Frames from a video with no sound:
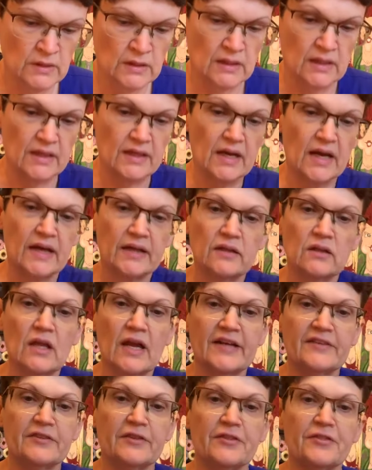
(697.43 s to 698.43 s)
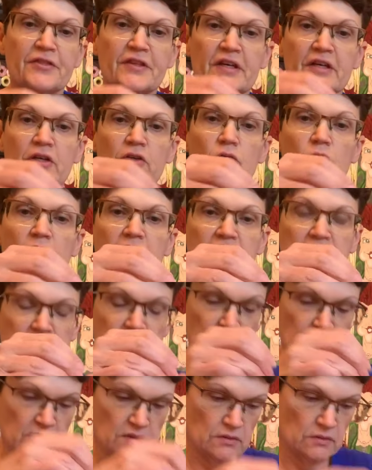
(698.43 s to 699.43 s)
I kind of like the thicker
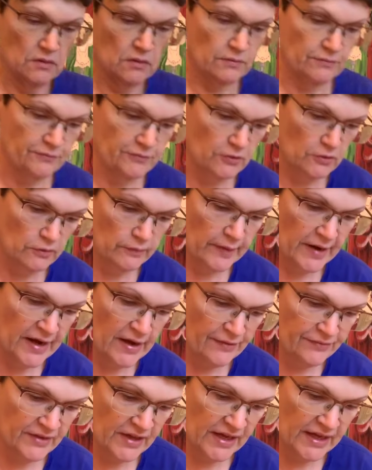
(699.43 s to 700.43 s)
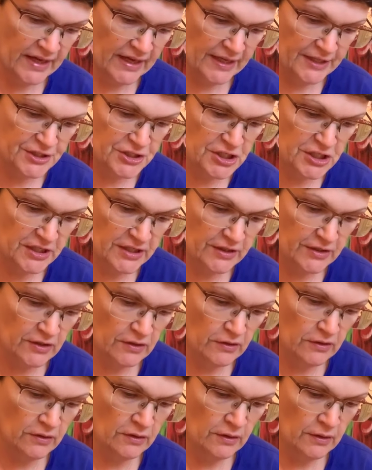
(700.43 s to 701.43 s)
ones for around the edge
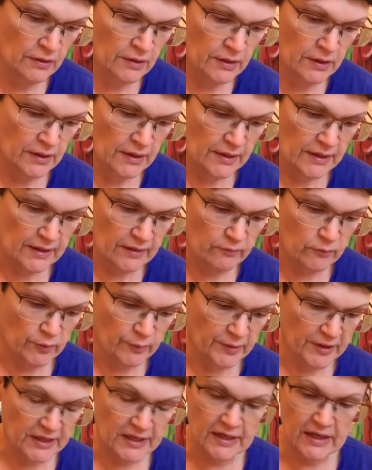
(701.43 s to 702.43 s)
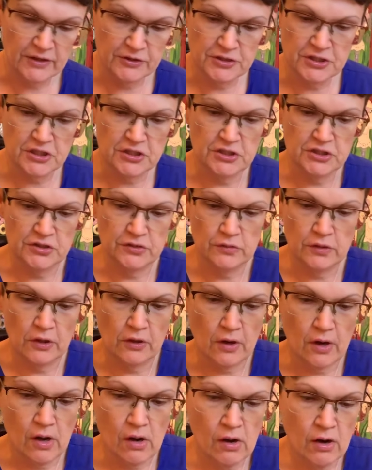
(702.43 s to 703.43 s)
here. And when we go to do
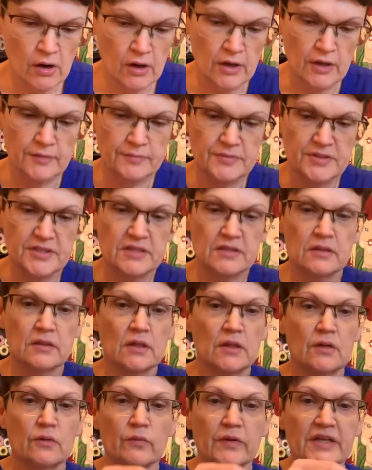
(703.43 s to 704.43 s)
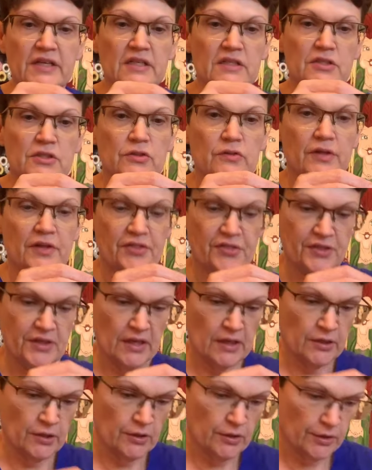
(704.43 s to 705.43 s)
her arms, we can do a
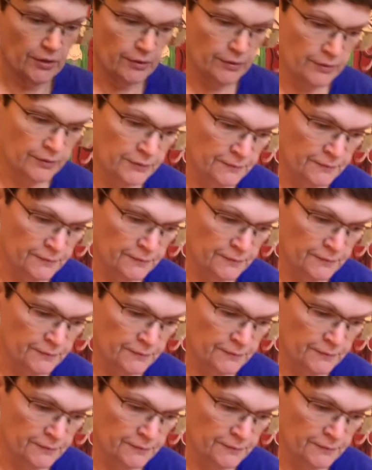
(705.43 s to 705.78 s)
thinner